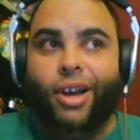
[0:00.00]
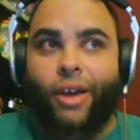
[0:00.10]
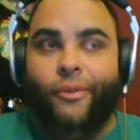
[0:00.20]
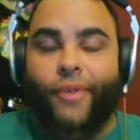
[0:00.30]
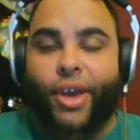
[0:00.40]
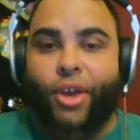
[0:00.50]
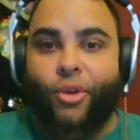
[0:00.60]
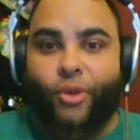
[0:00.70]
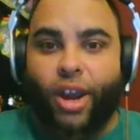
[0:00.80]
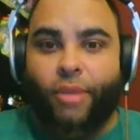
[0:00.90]
Fatal
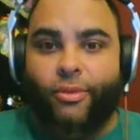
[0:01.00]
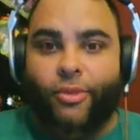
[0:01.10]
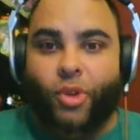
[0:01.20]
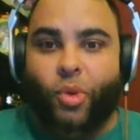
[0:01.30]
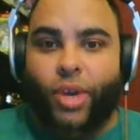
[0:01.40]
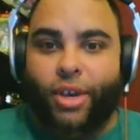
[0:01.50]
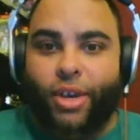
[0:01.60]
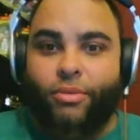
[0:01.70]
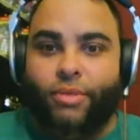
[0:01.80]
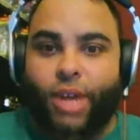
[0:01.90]
Frame for the Wii
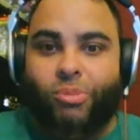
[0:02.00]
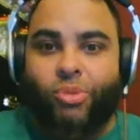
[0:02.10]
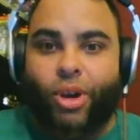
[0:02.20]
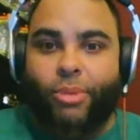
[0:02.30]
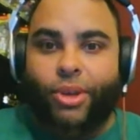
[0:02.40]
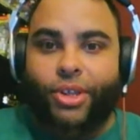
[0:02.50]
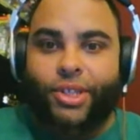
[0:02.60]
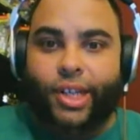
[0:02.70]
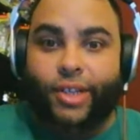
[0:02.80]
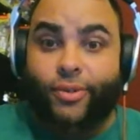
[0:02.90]
U got brought up on the
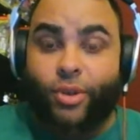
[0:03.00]
sales floor.